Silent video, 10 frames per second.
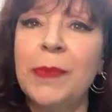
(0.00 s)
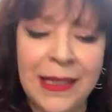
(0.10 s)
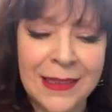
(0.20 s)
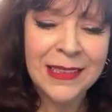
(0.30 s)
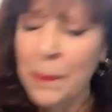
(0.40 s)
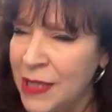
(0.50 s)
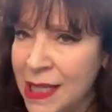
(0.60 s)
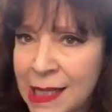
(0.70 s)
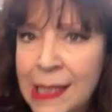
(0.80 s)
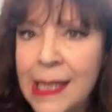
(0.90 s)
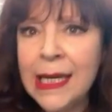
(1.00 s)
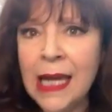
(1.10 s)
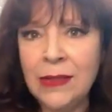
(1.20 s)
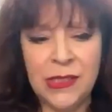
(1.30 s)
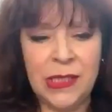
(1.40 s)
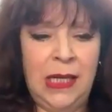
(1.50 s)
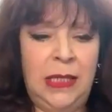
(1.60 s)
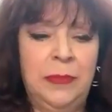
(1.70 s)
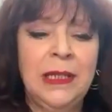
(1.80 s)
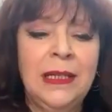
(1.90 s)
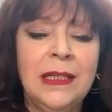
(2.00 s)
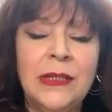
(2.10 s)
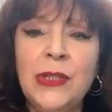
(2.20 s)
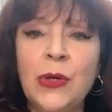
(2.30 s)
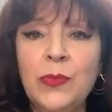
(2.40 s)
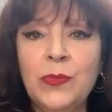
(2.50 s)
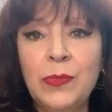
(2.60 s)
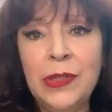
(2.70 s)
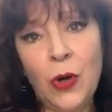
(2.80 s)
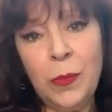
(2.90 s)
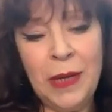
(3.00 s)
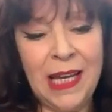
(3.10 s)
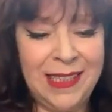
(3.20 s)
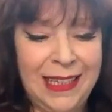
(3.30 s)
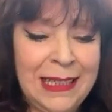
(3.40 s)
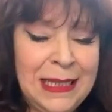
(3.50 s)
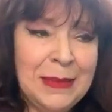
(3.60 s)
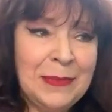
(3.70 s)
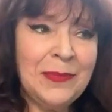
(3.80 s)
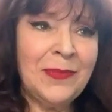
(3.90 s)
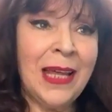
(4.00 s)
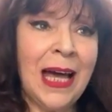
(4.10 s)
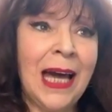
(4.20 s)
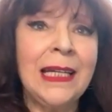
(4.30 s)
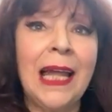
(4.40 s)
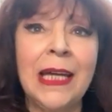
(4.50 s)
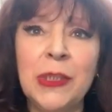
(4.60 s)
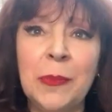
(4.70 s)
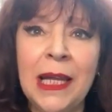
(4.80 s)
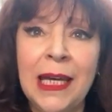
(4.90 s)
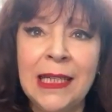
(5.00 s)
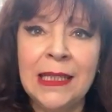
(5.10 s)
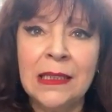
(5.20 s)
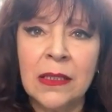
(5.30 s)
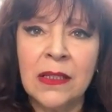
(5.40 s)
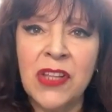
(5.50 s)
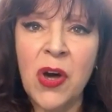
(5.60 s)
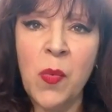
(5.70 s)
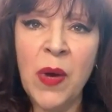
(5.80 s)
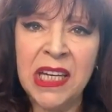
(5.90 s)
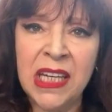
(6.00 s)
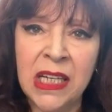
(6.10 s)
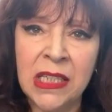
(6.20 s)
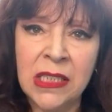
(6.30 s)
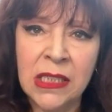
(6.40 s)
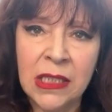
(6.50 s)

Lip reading: me, completely against type. So, with your blessing, I'd like to play the Wicked